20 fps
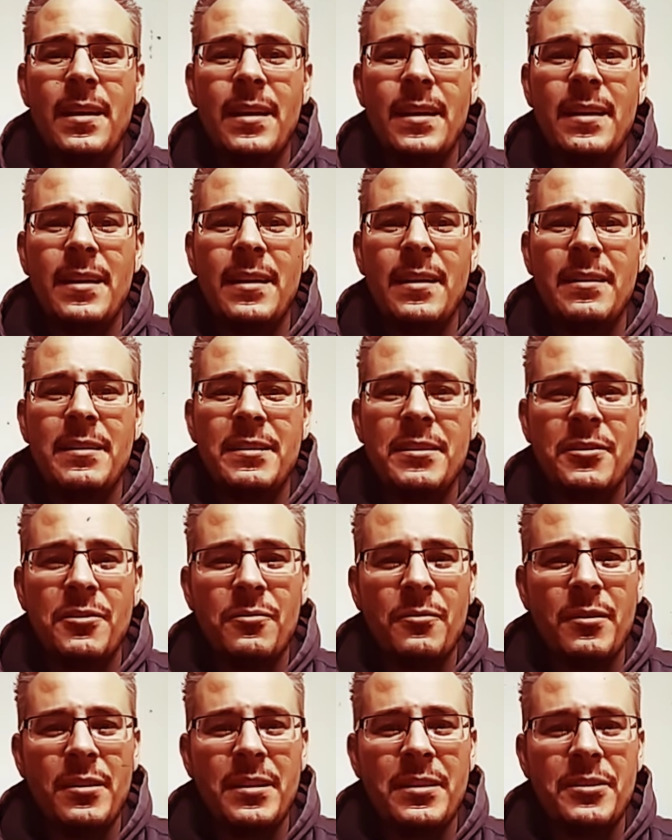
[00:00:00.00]
And I just
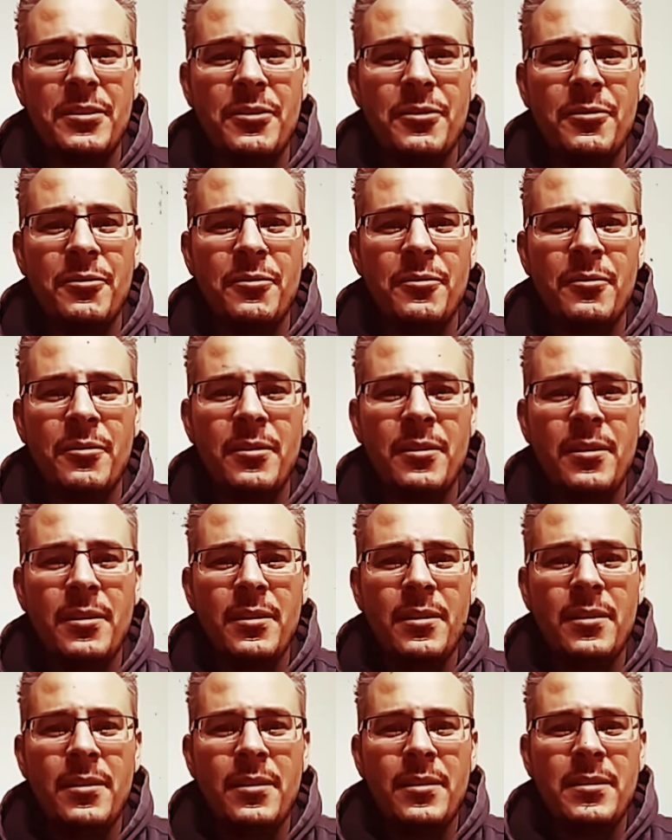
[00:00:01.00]
wanted to
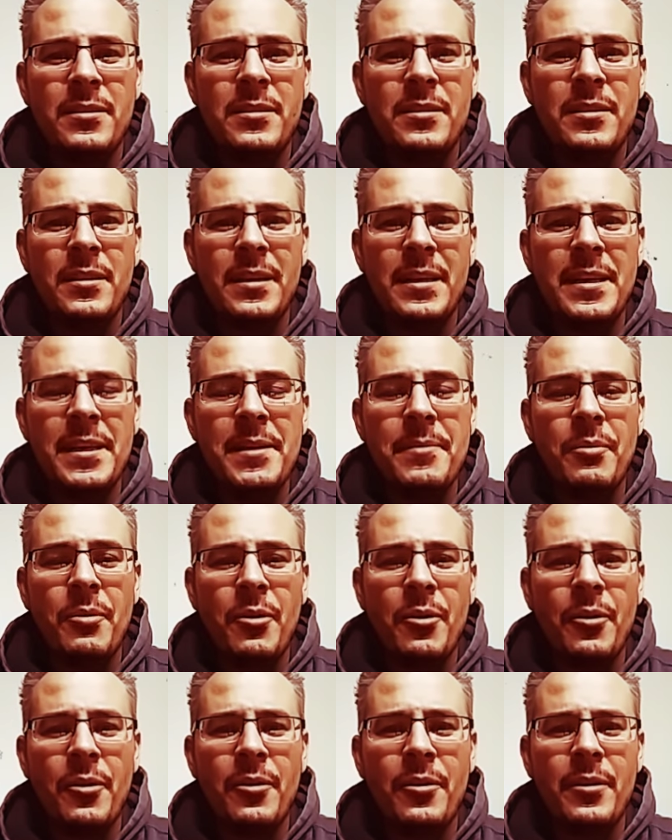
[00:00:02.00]
to keep
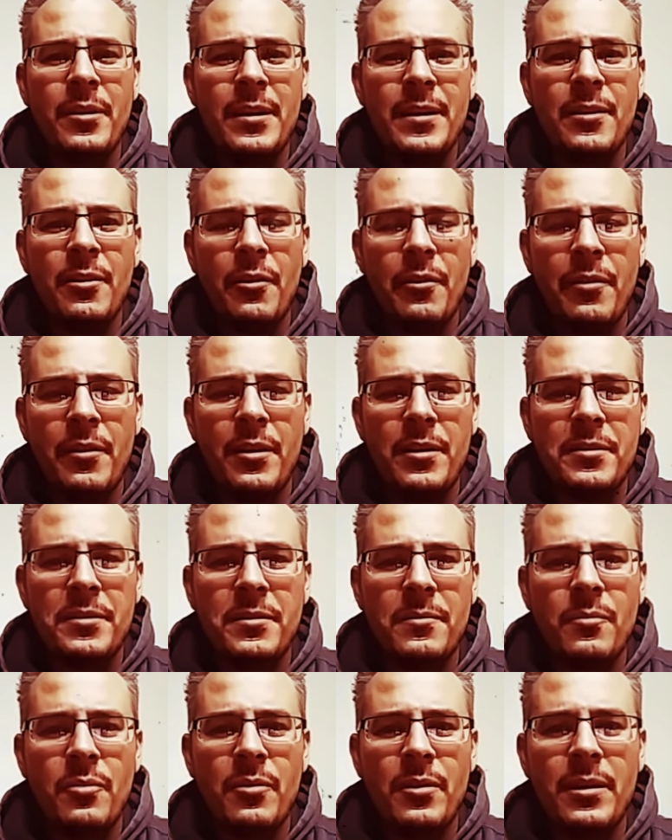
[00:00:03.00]
her in our thoughts
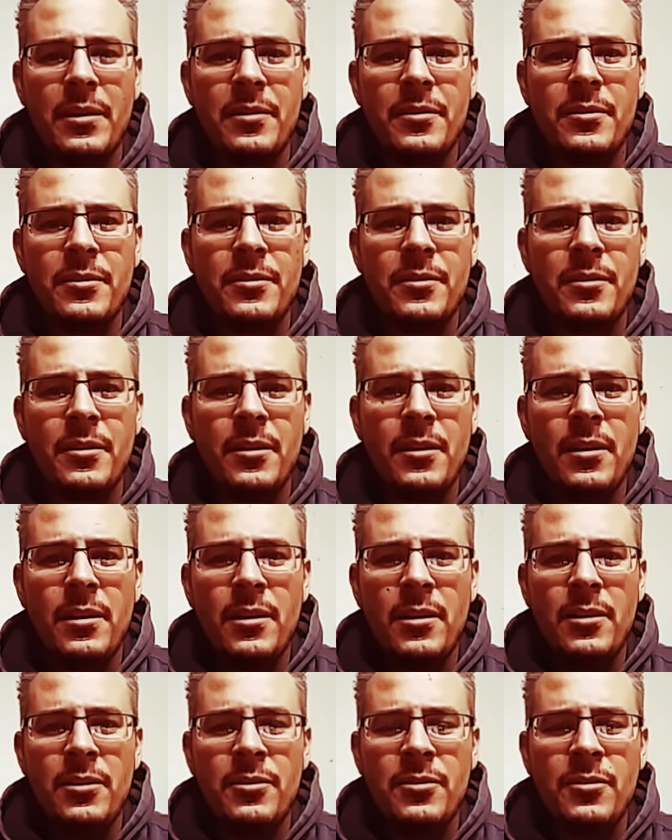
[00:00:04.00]
and prayers.
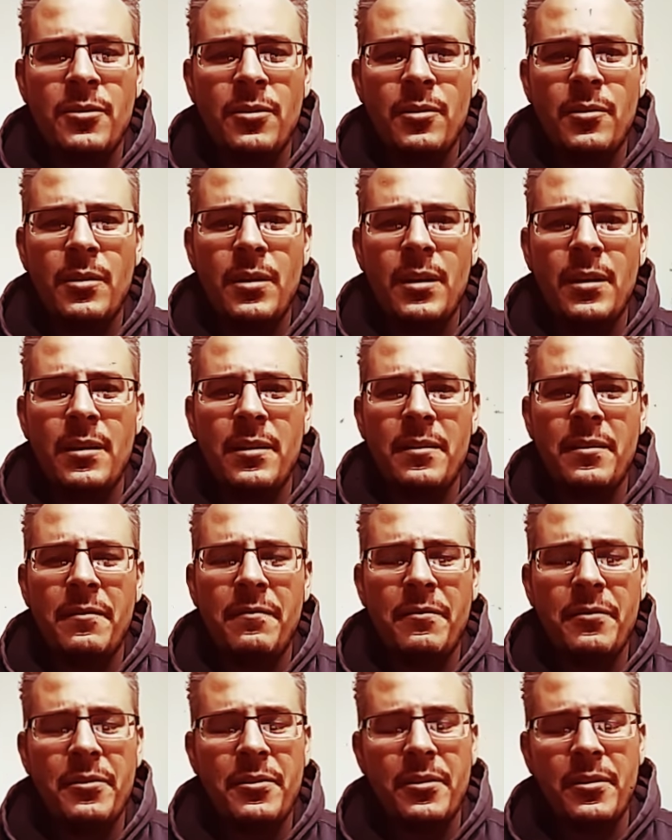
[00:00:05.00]
So uh,
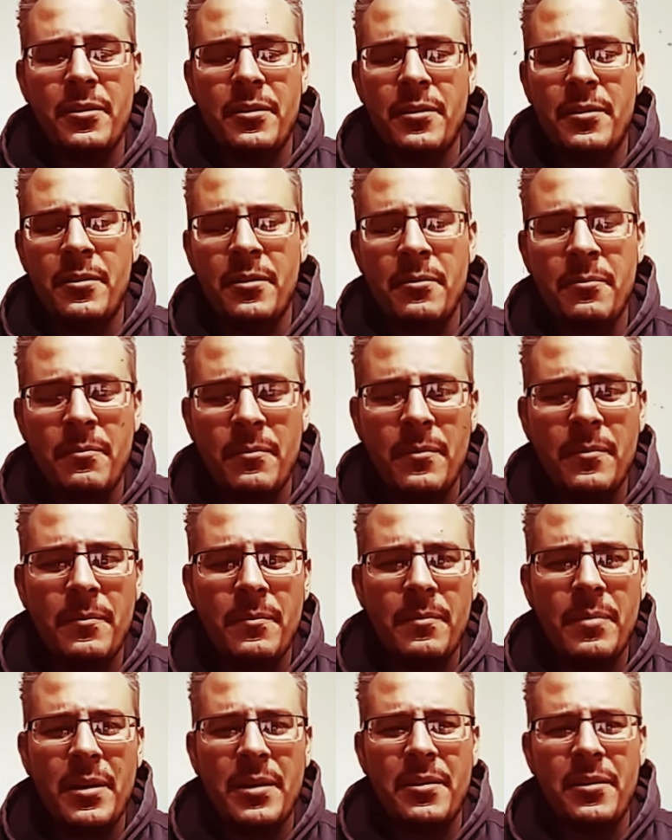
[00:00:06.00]
if you could, bow